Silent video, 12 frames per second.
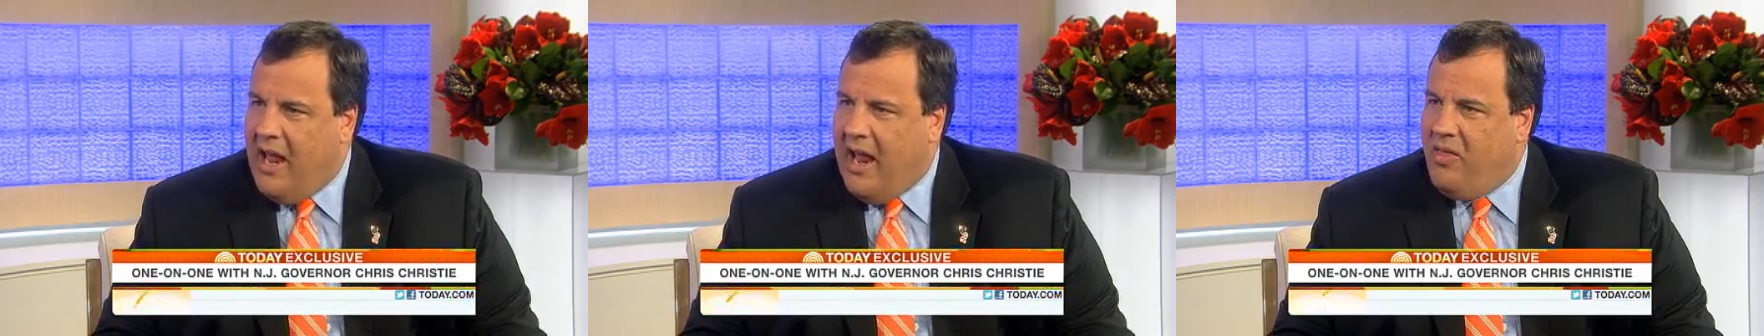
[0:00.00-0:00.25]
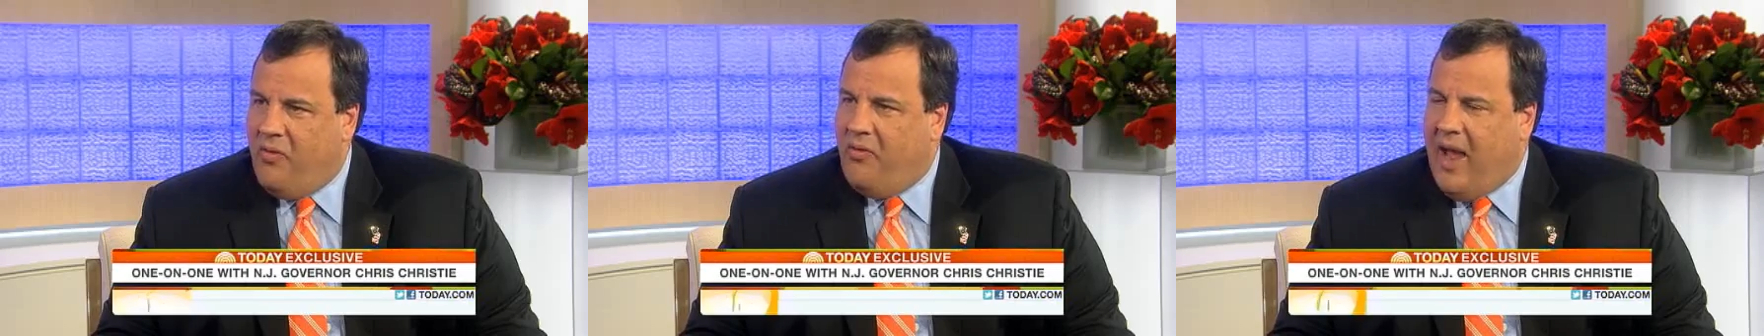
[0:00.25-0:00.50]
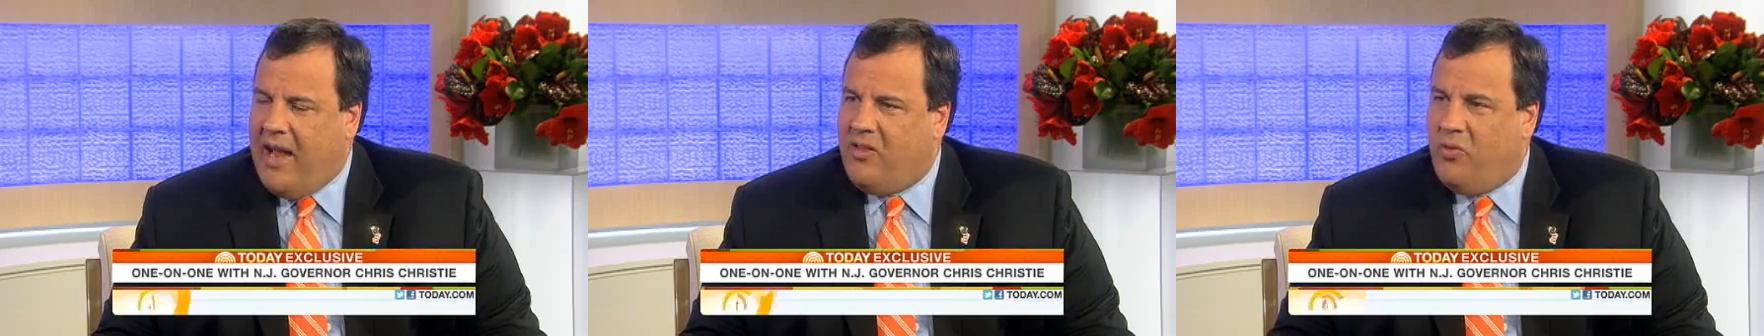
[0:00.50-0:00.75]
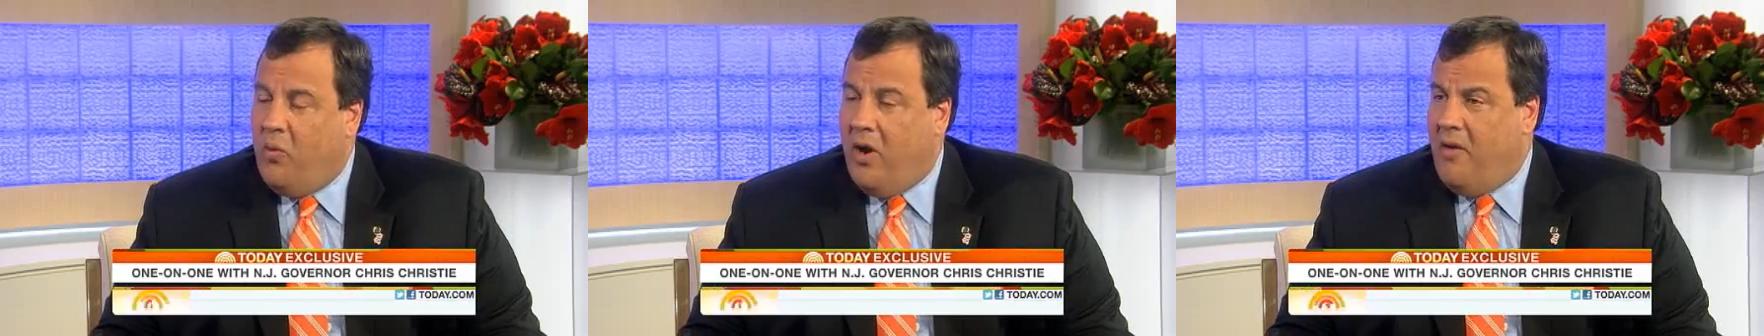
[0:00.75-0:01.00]
And the fact
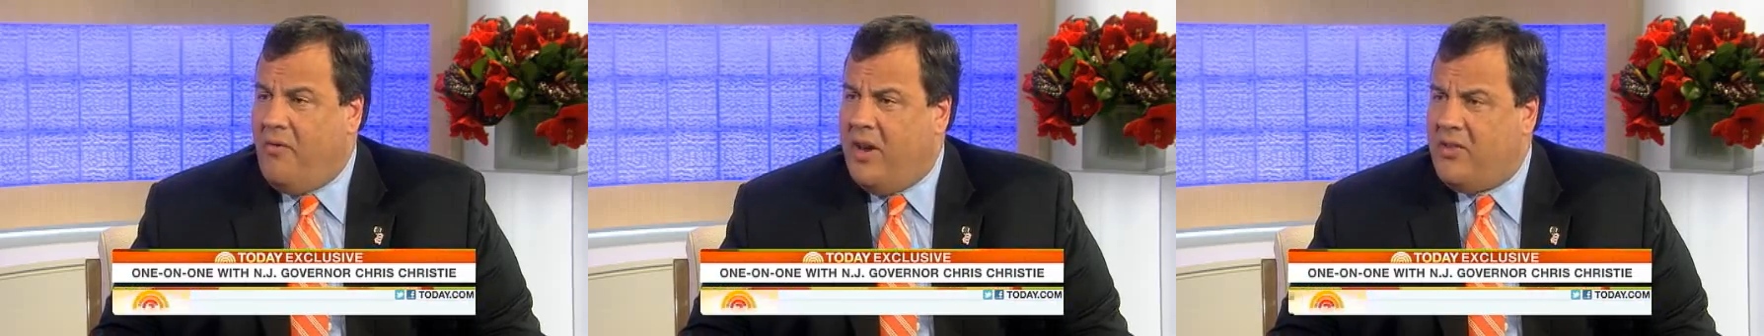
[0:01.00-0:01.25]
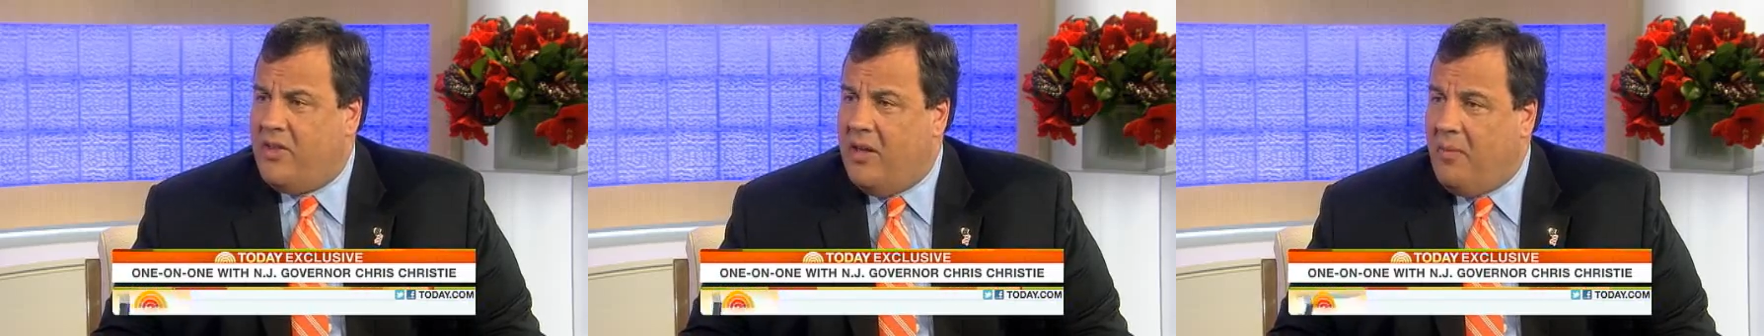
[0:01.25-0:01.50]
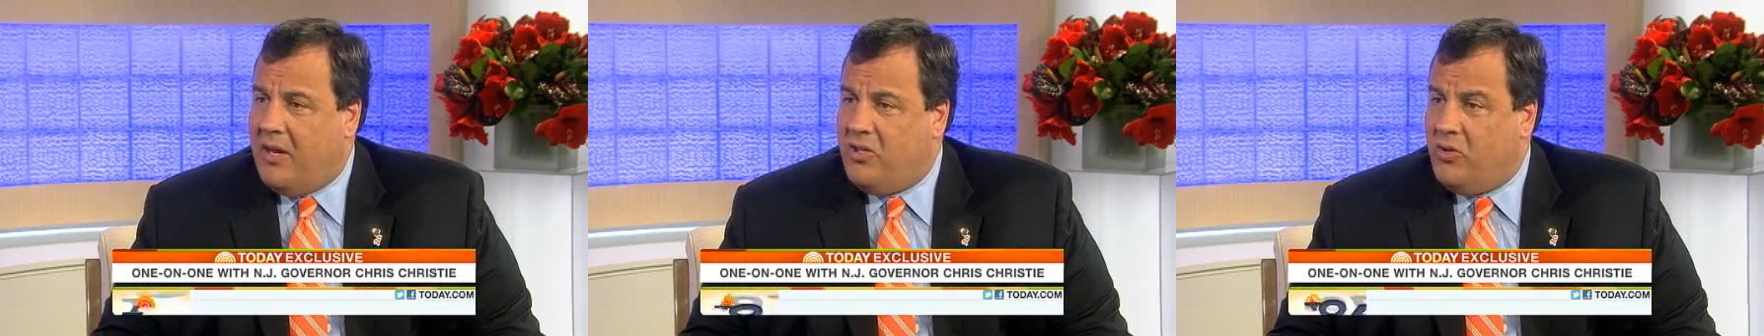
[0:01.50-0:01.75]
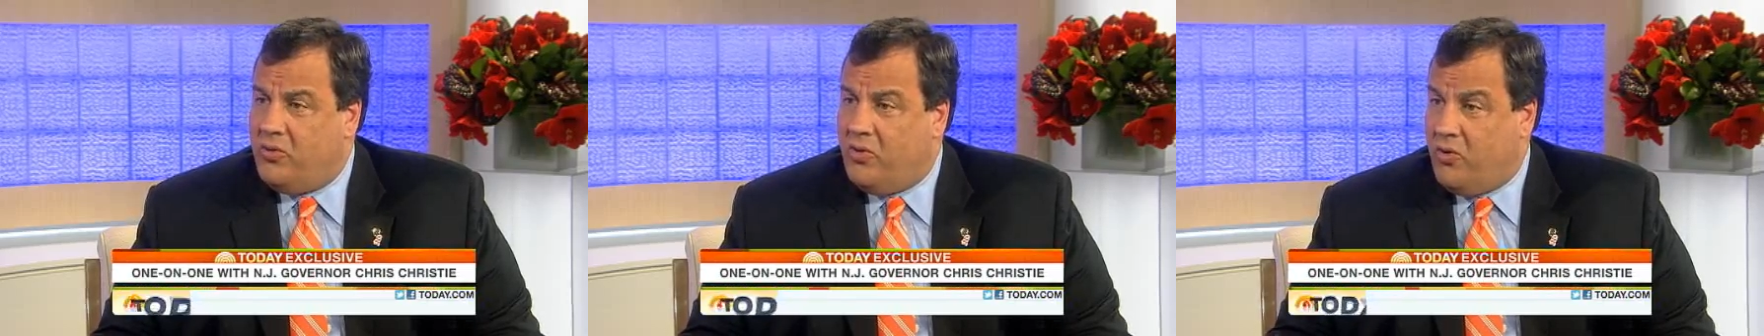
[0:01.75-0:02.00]
is, wherever I send my
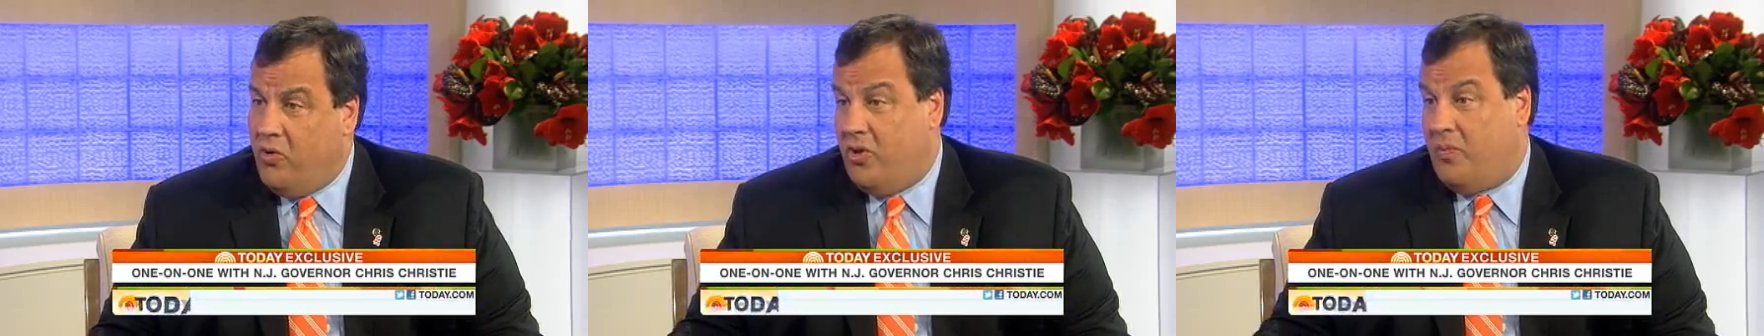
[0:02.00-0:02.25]
children to school,